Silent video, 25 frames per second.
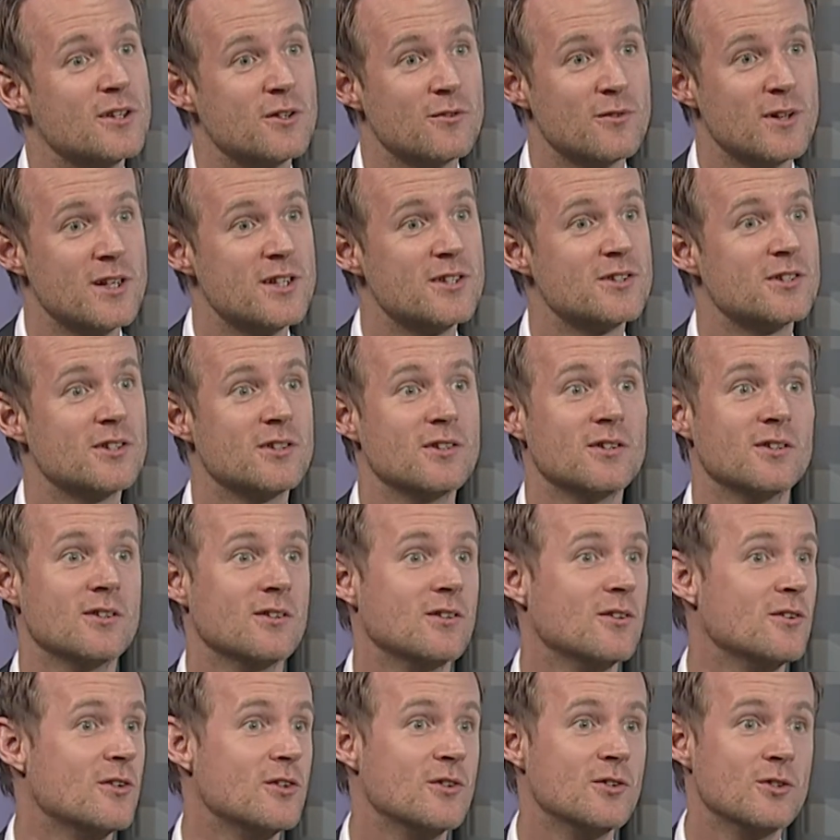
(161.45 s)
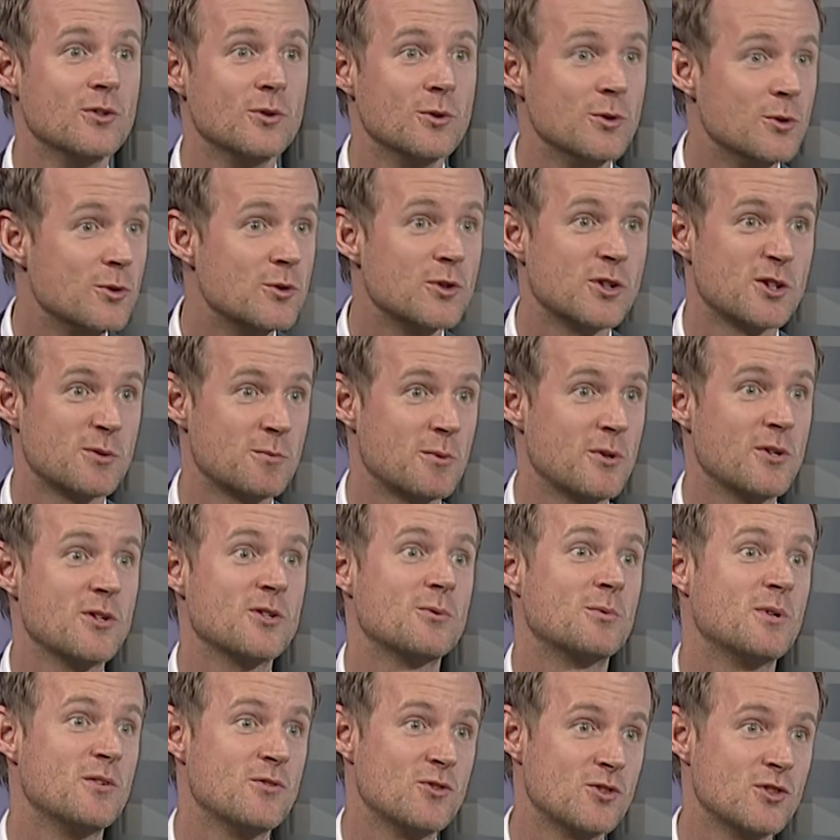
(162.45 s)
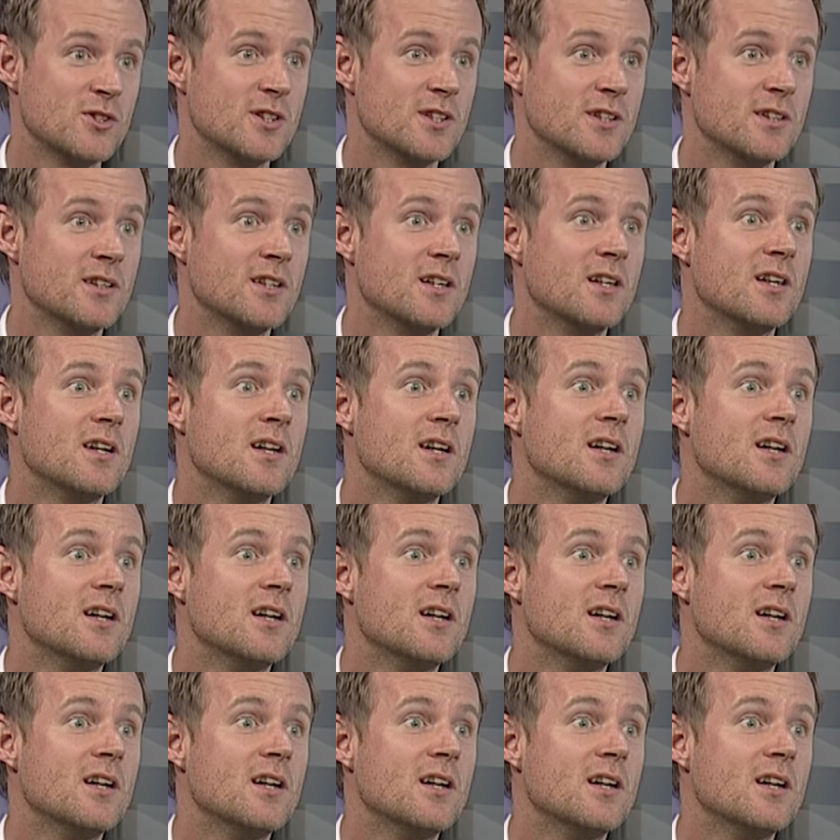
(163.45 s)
innovation or the new user experience we've seen